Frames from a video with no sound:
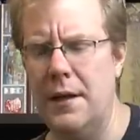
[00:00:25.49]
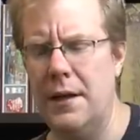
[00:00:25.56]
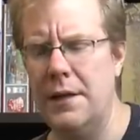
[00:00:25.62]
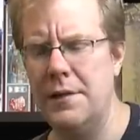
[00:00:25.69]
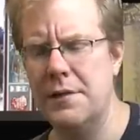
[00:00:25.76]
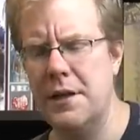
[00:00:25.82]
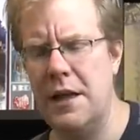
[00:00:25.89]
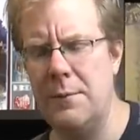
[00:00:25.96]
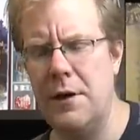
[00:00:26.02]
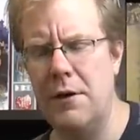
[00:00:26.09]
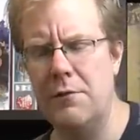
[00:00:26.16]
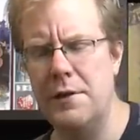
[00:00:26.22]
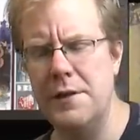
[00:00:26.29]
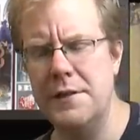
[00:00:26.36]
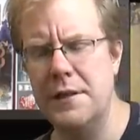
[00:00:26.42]
This came
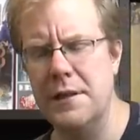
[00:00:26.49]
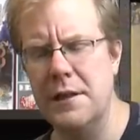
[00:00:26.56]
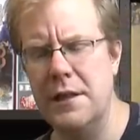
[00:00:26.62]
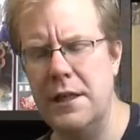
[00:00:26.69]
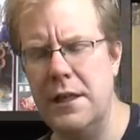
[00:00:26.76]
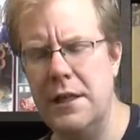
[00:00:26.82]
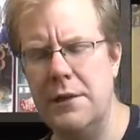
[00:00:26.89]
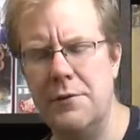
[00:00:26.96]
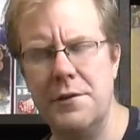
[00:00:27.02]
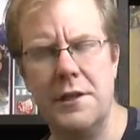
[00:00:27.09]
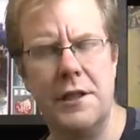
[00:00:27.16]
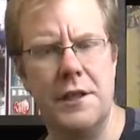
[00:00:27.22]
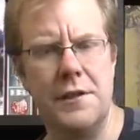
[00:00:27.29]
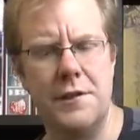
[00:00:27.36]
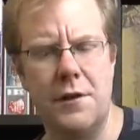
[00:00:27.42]
out recently. It was
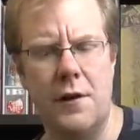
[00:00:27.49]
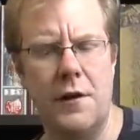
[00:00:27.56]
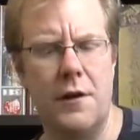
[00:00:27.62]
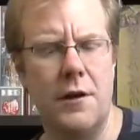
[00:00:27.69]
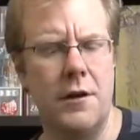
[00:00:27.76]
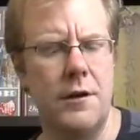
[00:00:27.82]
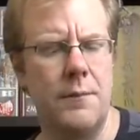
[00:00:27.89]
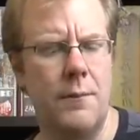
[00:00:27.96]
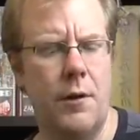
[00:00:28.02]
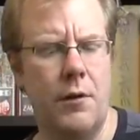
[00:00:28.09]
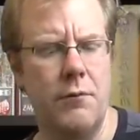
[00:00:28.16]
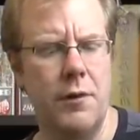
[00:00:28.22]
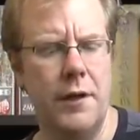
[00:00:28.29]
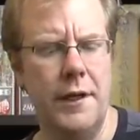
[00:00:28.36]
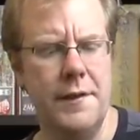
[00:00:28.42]
a
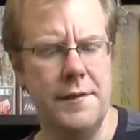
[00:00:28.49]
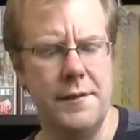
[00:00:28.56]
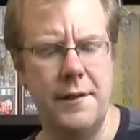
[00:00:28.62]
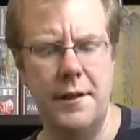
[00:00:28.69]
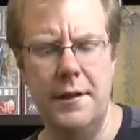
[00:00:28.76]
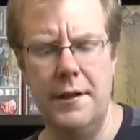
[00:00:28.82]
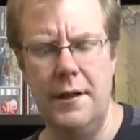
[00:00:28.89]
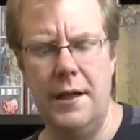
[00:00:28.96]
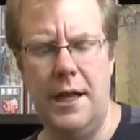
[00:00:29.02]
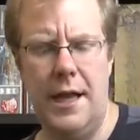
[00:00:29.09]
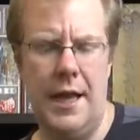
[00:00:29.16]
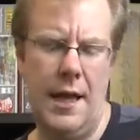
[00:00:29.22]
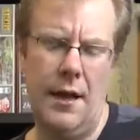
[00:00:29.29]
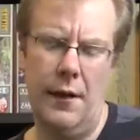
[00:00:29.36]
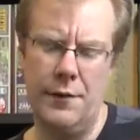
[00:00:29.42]
Kickstarter release,
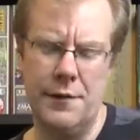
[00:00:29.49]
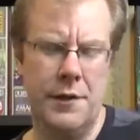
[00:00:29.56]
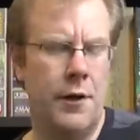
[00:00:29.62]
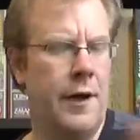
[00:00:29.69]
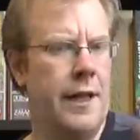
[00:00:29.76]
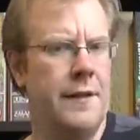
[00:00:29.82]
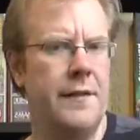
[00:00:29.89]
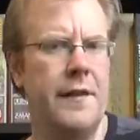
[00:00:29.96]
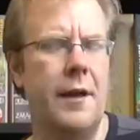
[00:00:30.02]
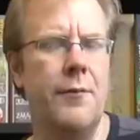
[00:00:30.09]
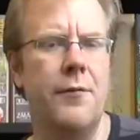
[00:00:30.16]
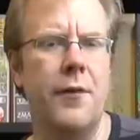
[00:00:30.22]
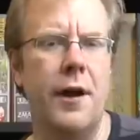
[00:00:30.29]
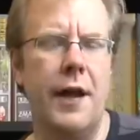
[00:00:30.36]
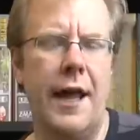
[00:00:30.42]
and I'll just go ahead and say
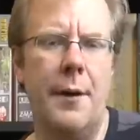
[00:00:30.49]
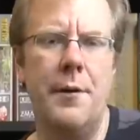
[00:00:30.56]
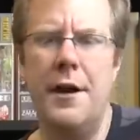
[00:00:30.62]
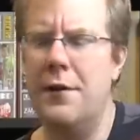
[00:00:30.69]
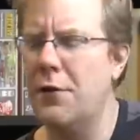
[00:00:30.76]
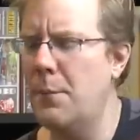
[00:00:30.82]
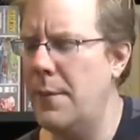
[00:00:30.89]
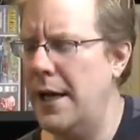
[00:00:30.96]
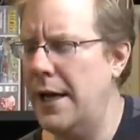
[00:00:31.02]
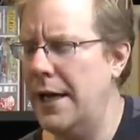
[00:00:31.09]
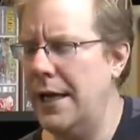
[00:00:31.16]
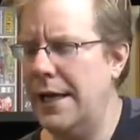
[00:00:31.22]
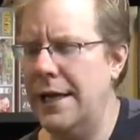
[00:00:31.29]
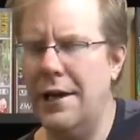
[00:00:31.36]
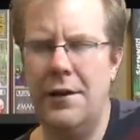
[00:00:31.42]
up front, Eminent
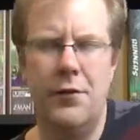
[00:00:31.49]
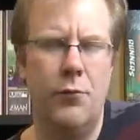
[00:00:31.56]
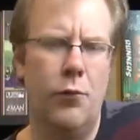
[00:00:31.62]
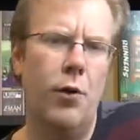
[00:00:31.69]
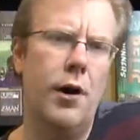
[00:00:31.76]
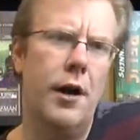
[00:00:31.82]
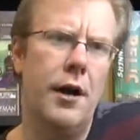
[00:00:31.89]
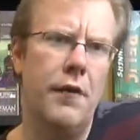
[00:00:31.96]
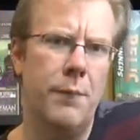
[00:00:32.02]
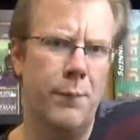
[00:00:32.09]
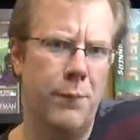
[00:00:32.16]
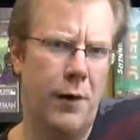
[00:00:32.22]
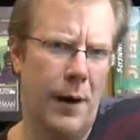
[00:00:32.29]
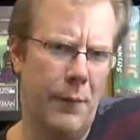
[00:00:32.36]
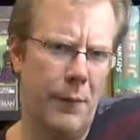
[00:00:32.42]
Domain is one of
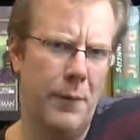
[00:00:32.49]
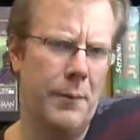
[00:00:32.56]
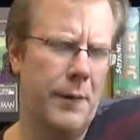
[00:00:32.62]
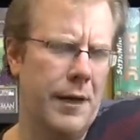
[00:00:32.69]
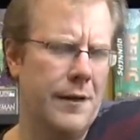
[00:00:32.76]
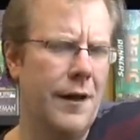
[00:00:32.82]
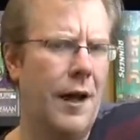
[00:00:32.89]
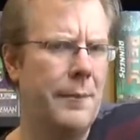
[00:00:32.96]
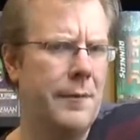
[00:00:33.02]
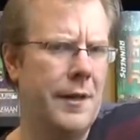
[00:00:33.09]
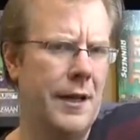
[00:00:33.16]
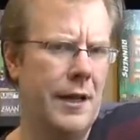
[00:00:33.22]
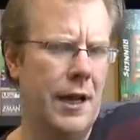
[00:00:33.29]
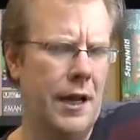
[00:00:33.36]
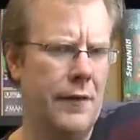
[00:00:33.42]
probably my top
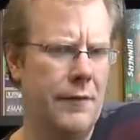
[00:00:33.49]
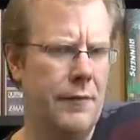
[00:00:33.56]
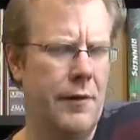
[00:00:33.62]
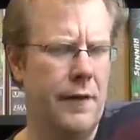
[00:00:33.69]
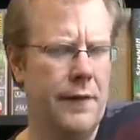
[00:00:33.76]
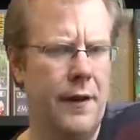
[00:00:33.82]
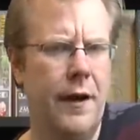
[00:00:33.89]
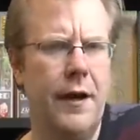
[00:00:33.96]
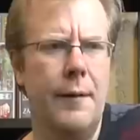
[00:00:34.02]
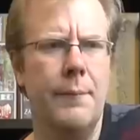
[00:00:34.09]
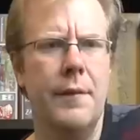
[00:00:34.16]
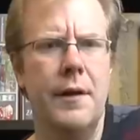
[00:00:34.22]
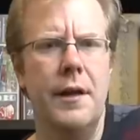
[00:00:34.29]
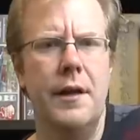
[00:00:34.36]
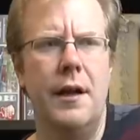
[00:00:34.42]
10 games of all time.
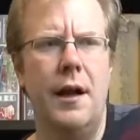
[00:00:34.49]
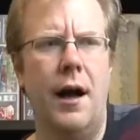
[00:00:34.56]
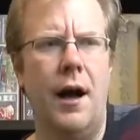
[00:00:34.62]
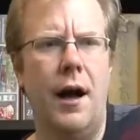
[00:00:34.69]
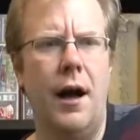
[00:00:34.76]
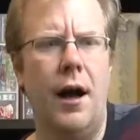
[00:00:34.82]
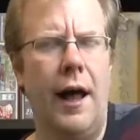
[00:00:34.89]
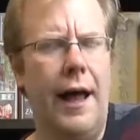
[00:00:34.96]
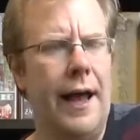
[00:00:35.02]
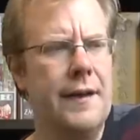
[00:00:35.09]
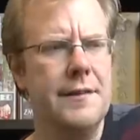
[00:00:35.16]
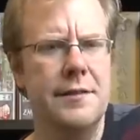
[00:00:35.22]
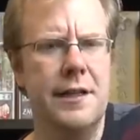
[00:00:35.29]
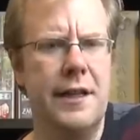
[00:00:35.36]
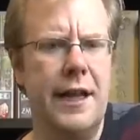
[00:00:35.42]

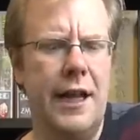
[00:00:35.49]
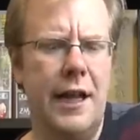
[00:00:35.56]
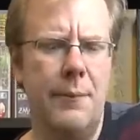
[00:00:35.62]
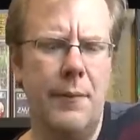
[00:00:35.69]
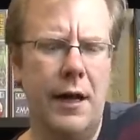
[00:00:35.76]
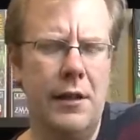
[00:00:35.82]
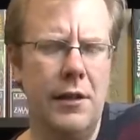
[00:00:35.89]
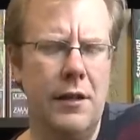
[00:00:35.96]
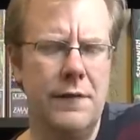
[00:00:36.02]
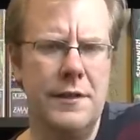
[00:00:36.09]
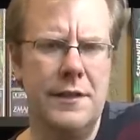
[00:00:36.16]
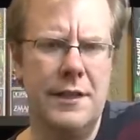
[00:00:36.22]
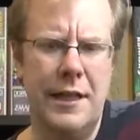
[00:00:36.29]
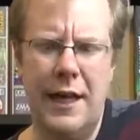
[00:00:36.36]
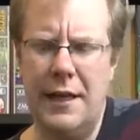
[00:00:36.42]
Excellent game. I love
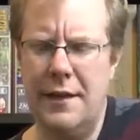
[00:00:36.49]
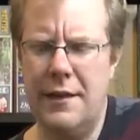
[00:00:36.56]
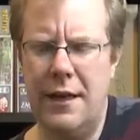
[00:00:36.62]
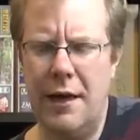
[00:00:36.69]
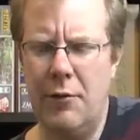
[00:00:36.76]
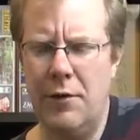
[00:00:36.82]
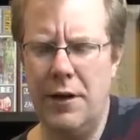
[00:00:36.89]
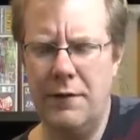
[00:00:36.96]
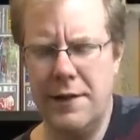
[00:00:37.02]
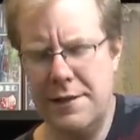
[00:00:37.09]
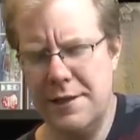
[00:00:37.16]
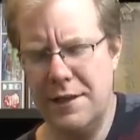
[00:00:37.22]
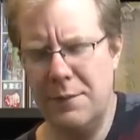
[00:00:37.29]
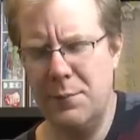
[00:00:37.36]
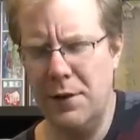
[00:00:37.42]
it to death. I will never
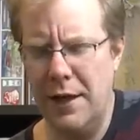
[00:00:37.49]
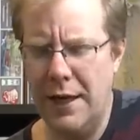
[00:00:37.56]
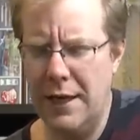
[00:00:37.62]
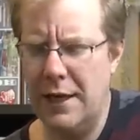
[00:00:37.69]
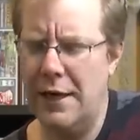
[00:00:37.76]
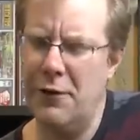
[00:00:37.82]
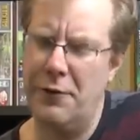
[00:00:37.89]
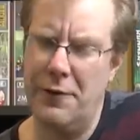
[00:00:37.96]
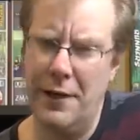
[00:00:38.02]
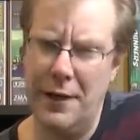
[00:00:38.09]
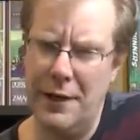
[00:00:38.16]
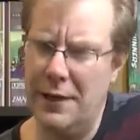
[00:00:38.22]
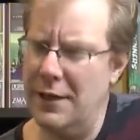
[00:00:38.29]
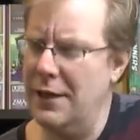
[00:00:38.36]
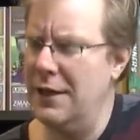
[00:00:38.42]
get sick of playing it, I don't
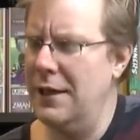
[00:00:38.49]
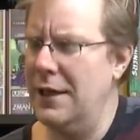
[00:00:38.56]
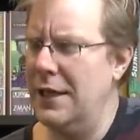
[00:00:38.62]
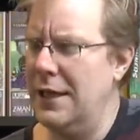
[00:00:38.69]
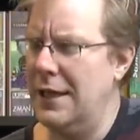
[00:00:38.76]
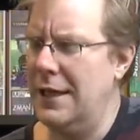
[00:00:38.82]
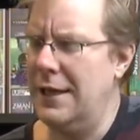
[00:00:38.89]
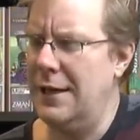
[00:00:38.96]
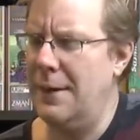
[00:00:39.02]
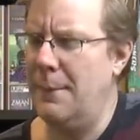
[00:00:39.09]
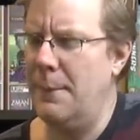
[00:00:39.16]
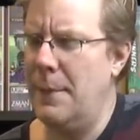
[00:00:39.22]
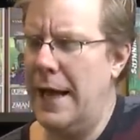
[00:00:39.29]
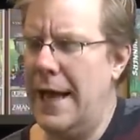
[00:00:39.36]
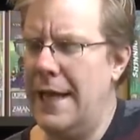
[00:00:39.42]
think.
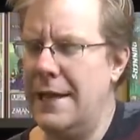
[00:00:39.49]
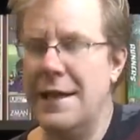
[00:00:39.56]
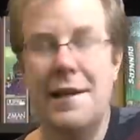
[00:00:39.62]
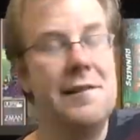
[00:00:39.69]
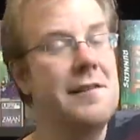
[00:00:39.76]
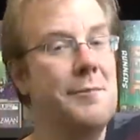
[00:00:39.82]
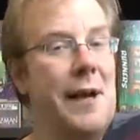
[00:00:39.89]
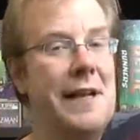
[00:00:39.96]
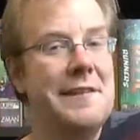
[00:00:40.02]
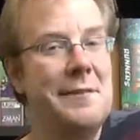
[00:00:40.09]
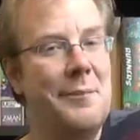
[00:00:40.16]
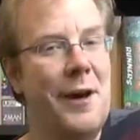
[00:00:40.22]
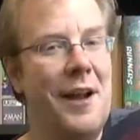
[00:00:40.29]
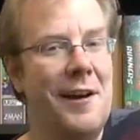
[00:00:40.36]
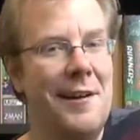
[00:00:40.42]
And this makes
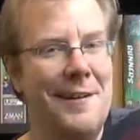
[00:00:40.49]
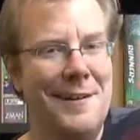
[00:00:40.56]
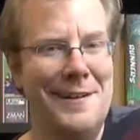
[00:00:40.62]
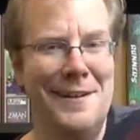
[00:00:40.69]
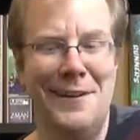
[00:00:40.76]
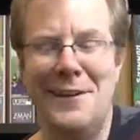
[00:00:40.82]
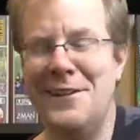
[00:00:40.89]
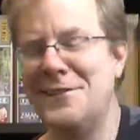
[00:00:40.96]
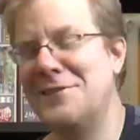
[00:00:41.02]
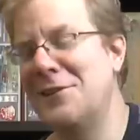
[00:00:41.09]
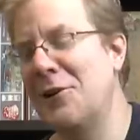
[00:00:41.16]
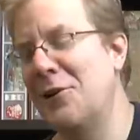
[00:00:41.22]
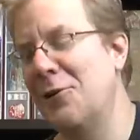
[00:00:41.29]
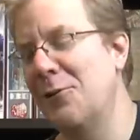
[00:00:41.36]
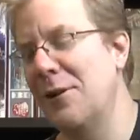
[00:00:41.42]
it better.
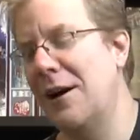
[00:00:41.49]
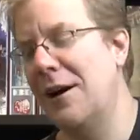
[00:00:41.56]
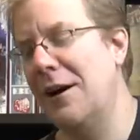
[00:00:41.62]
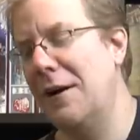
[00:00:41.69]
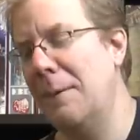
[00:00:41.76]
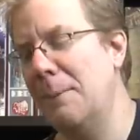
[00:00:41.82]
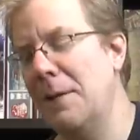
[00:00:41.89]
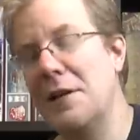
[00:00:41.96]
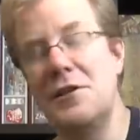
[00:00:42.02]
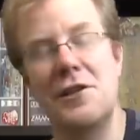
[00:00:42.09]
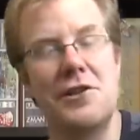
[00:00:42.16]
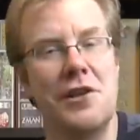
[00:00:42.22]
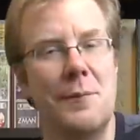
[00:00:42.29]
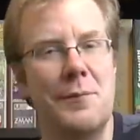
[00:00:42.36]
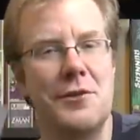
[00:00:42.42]
So let's
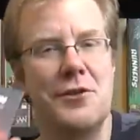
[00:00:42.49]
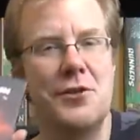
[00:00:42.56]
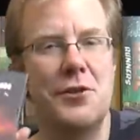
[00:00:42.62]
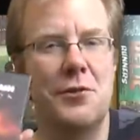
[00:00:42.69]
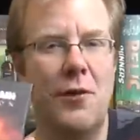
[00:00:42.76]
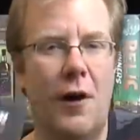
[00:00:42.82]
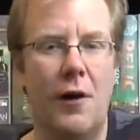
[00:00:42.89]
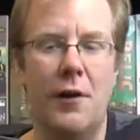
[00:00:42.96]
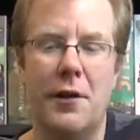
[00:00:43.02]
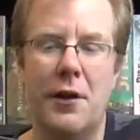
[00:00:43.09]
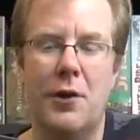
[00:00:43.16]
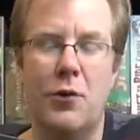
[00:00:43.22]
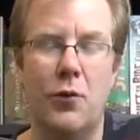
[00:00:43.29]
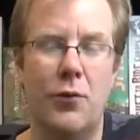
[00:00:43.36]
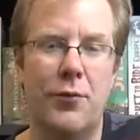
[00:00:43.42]
just jump into all of
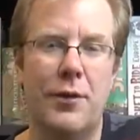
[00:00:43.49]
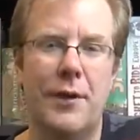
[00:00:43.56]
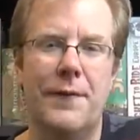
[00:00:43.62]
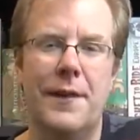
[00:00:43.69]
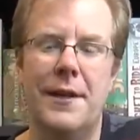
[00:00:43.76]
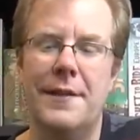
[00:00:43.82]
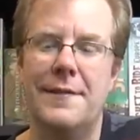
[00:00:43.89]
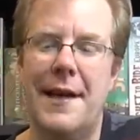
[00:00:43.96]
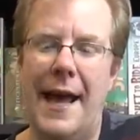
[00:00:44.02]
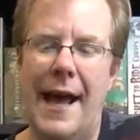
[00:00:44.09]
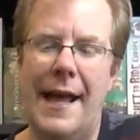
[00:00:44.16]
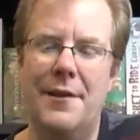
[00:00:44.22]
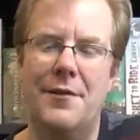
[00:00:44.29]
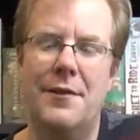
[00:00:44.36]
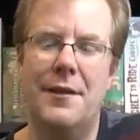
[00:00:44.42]
the cool stuff that this
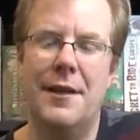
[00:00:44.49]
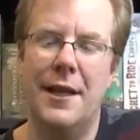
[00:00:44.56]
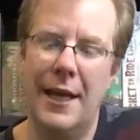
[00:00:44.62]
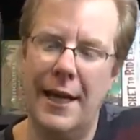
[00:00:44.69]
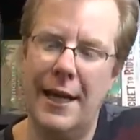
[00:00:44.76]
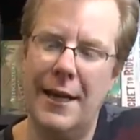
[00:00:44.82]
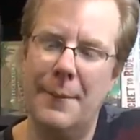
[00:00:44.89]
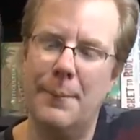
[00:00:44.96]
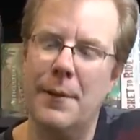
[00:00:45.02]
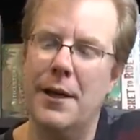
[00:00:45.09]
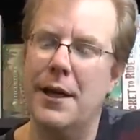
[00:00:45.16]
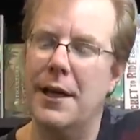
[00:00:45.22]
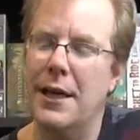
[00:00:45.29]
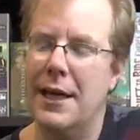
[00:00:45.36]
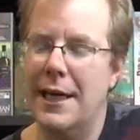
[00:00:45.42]
adds to the game,
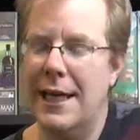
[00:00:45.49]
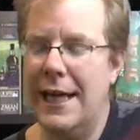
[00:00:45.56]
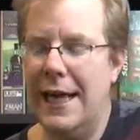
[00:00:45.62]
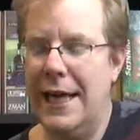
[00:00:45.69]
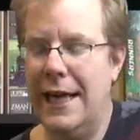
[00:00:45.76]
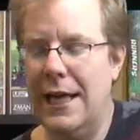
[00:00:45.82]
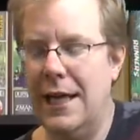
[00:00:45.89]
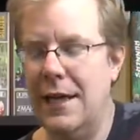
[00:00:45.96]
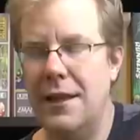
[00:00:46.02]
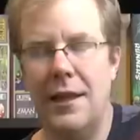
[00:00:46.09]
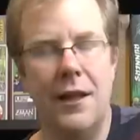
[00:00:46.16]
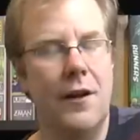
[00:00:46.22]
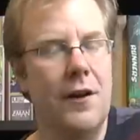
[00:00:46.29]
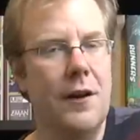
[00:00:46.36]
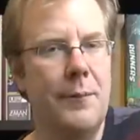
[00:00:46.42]
and
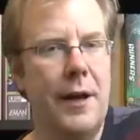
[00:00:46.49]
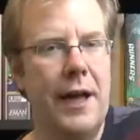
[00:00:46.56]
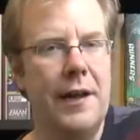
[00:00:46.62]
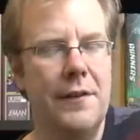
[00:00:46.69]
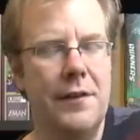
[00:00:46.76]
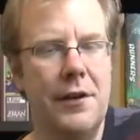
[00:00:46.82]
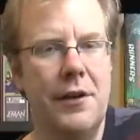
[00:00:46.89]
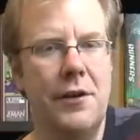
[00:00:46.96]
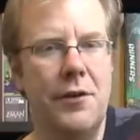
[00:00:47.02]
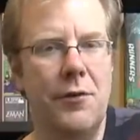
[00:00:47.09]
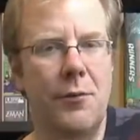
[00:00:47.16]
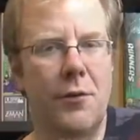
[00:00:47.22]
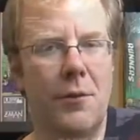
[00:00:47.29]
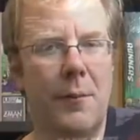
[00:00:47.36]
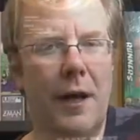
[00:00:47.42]
then I'll come back and tell
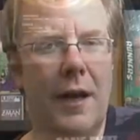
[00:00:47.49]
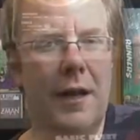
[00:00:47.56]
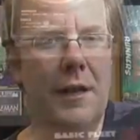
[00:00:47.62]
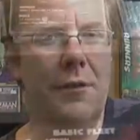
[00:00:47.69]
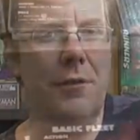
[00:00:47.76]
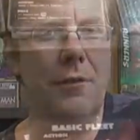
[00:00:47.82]
you more about it in